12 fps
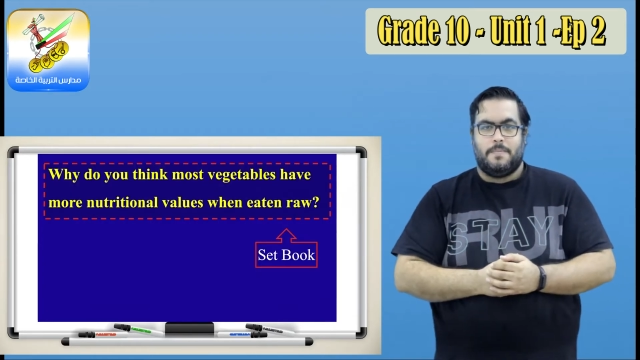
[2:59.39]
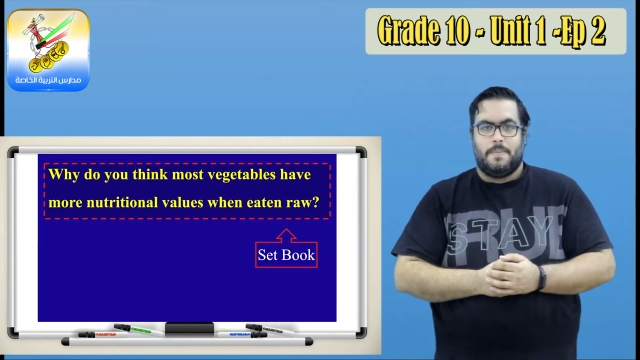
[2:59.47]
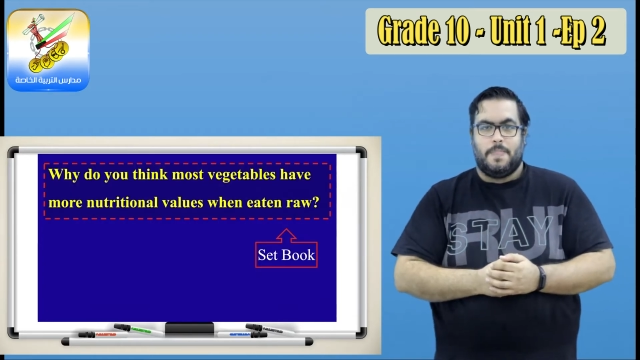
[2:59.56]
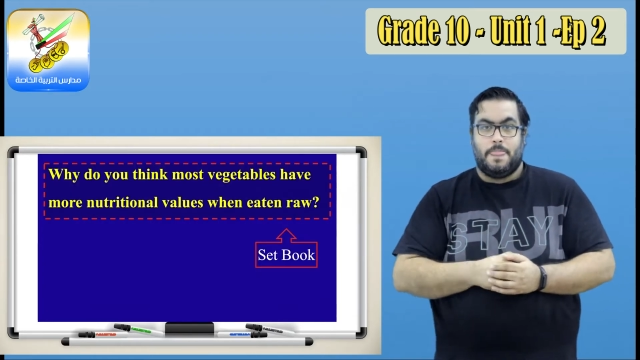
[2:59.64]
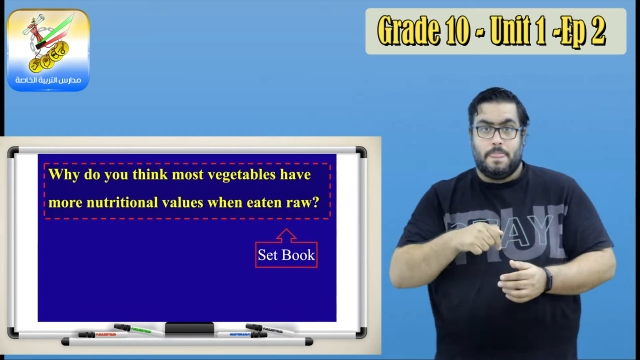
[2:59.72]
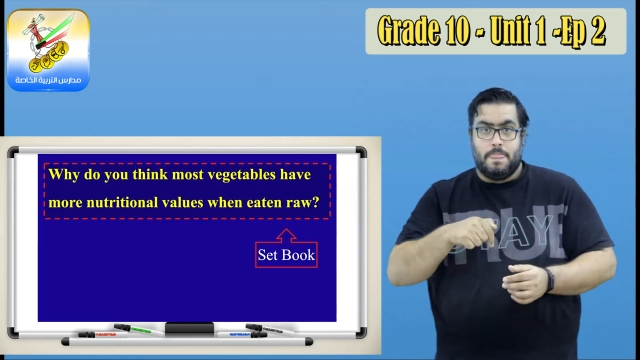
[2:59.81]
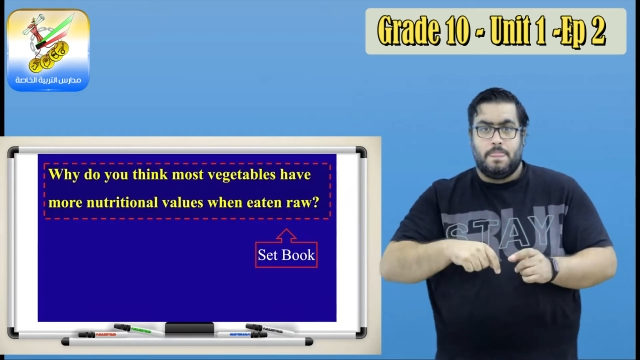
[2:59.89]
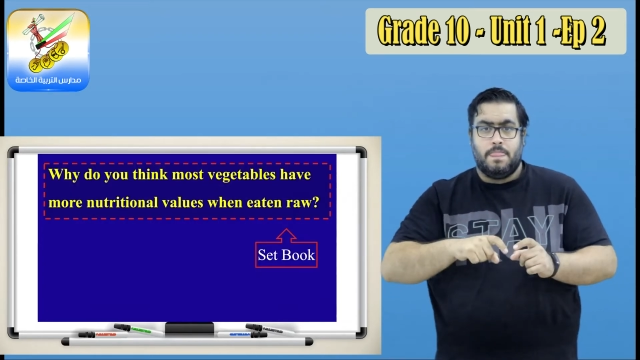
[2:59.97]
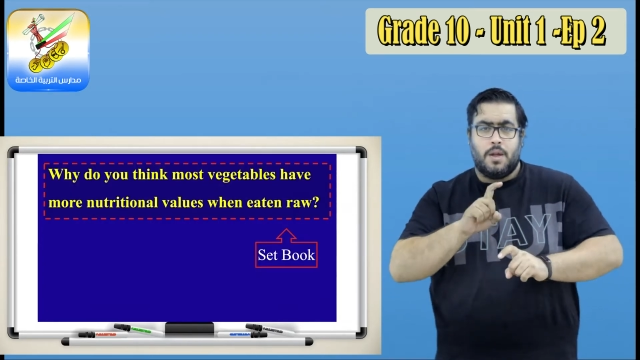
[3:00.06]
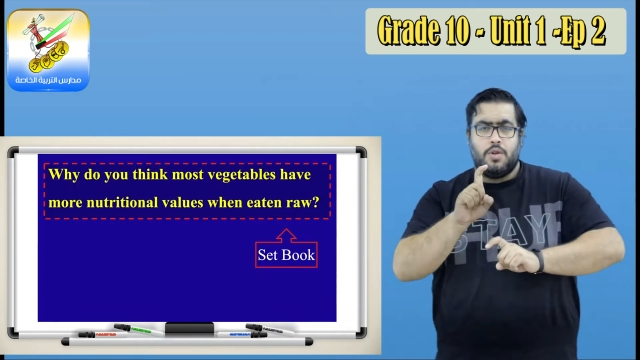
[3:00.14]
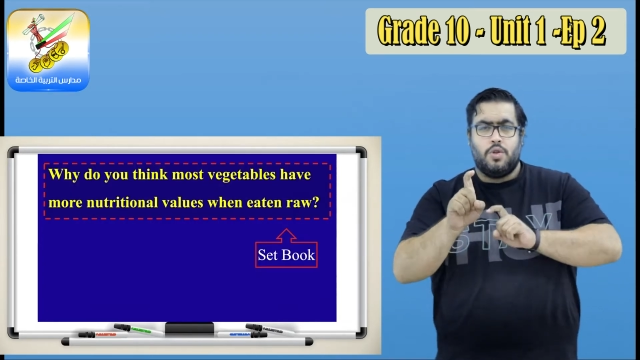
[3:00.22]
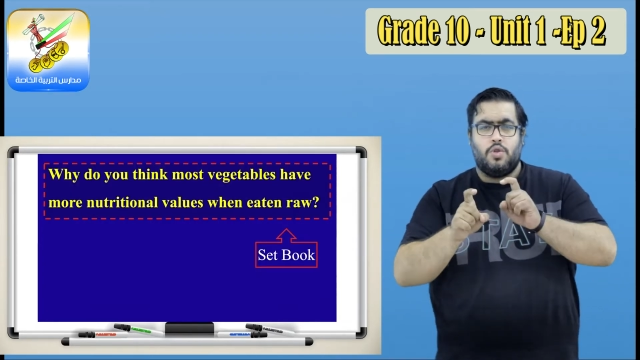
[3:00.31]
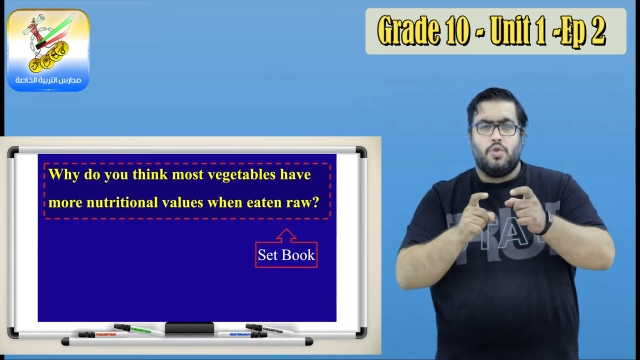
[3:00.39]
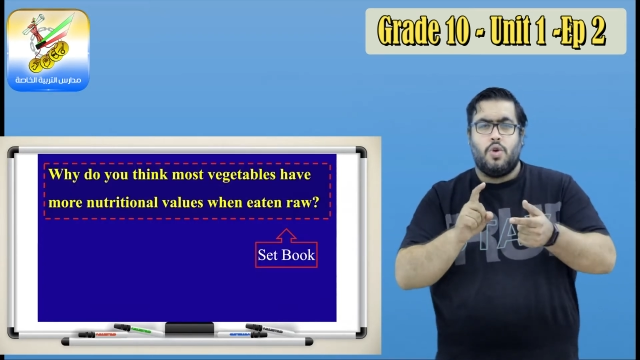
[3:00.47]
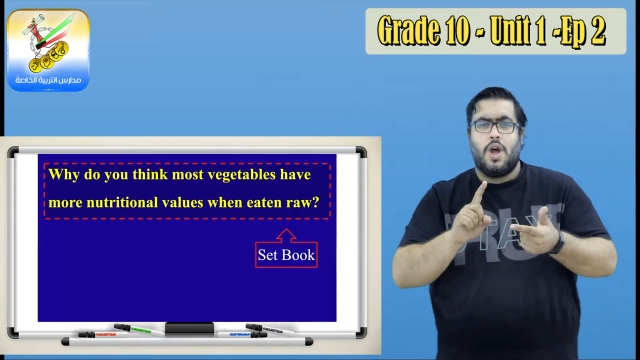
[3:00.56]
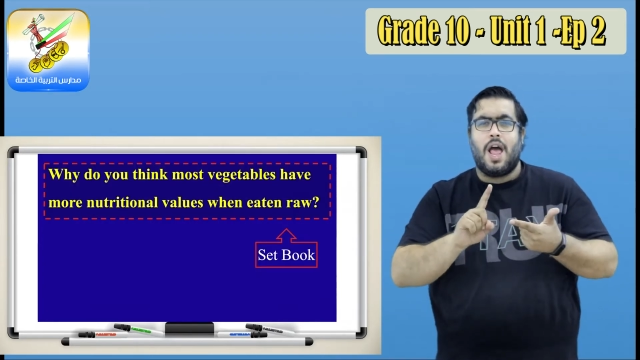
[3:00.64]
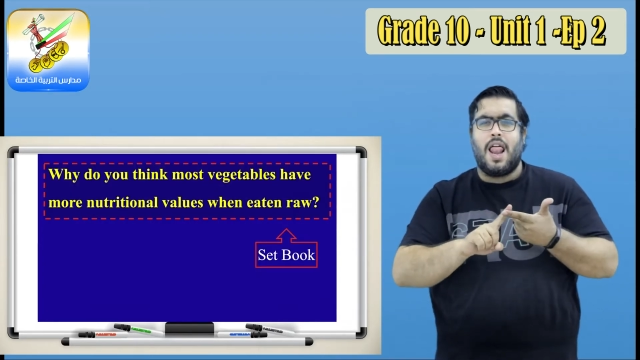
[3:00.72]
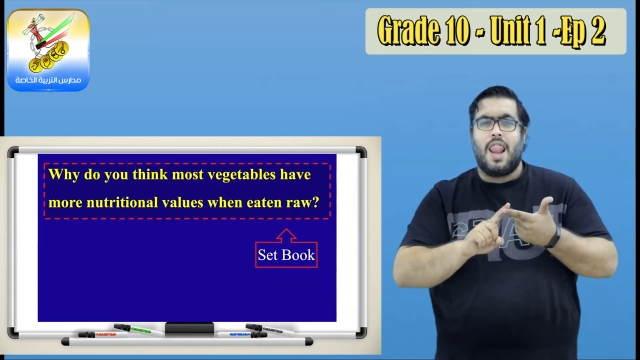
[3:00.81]
do you think most
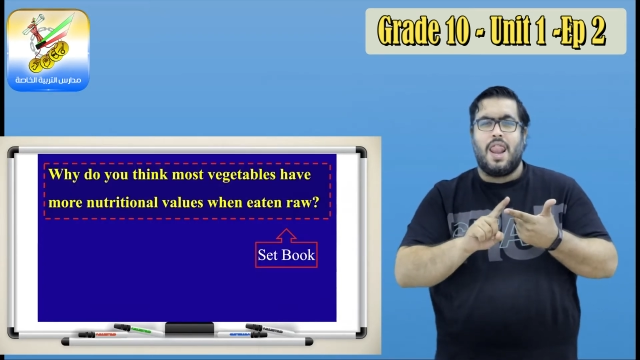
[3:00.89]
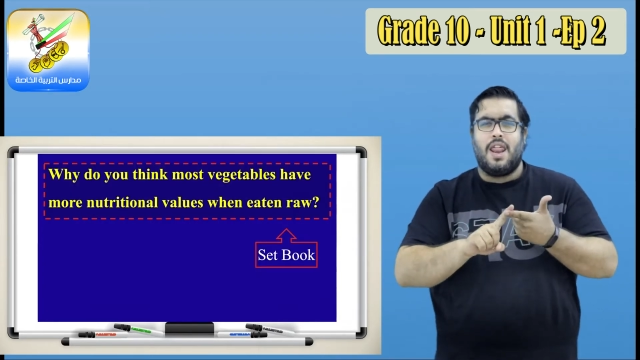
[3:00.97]
vegetables